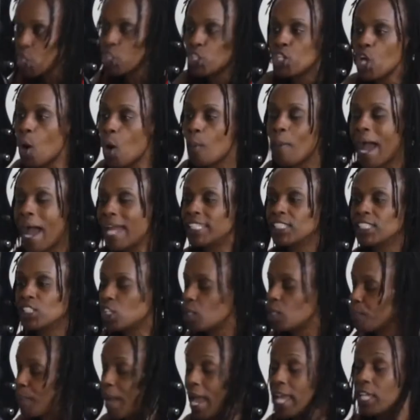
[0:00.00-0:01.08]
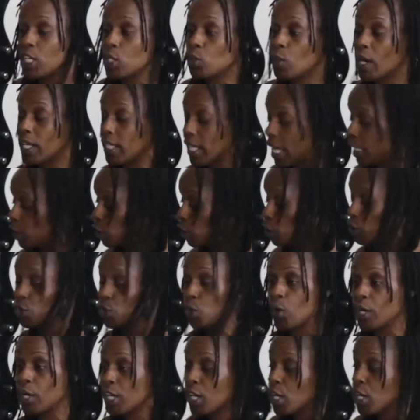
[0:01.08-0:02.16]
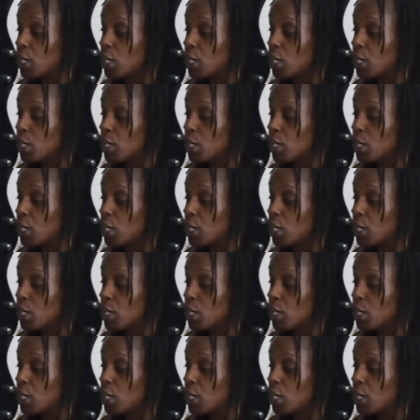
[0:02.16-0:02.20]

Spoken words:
Nobody's gonna pay you unless you're doing.